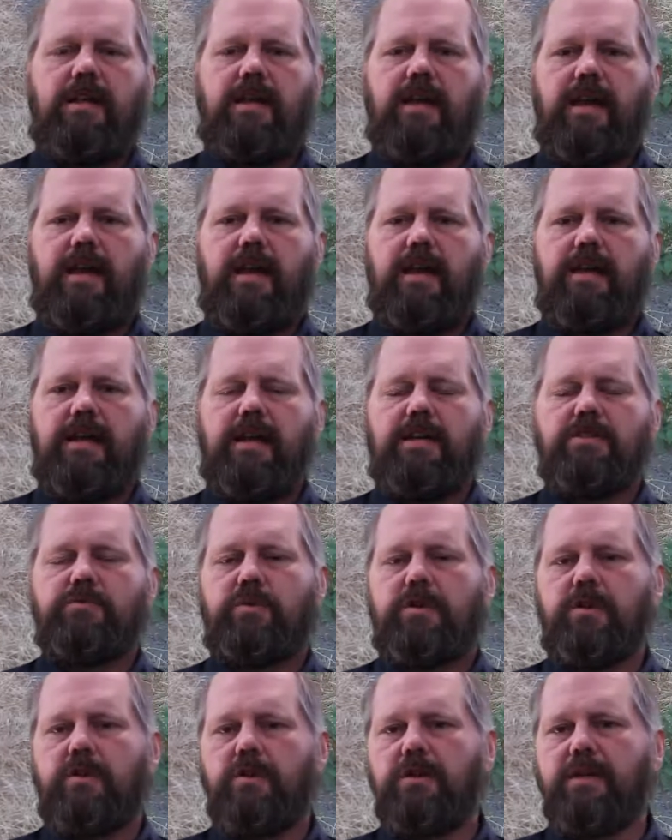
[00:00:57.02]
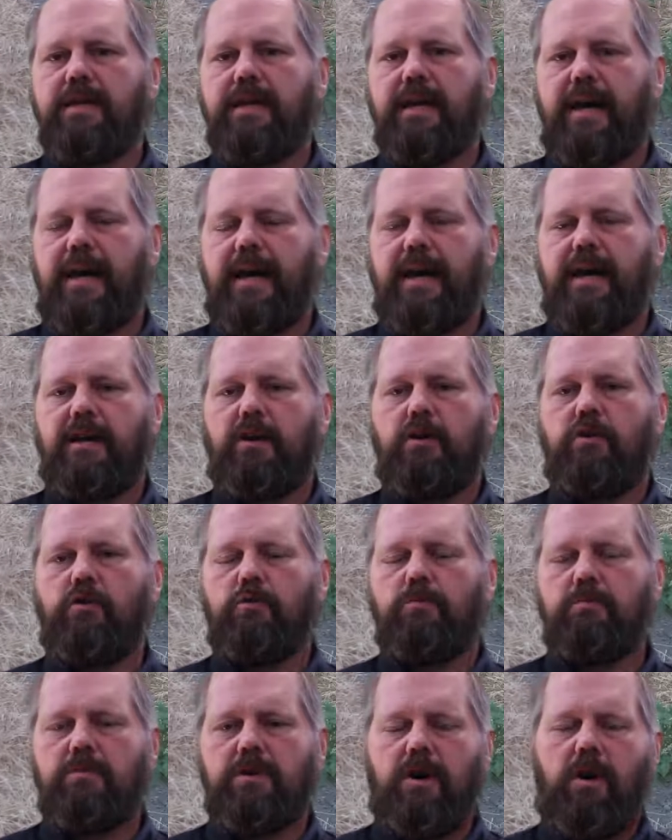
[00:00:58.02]
And as we look at
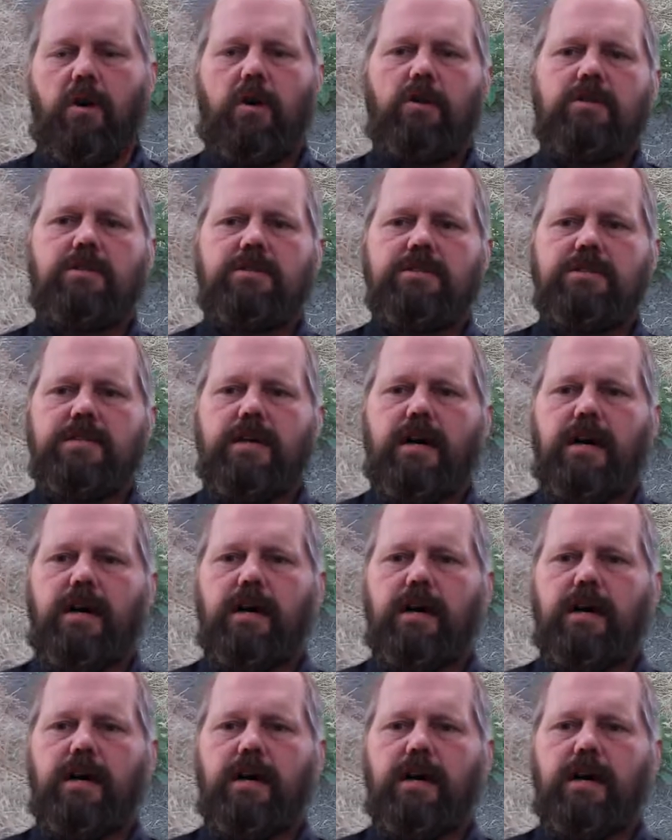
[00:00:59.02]
home gardens,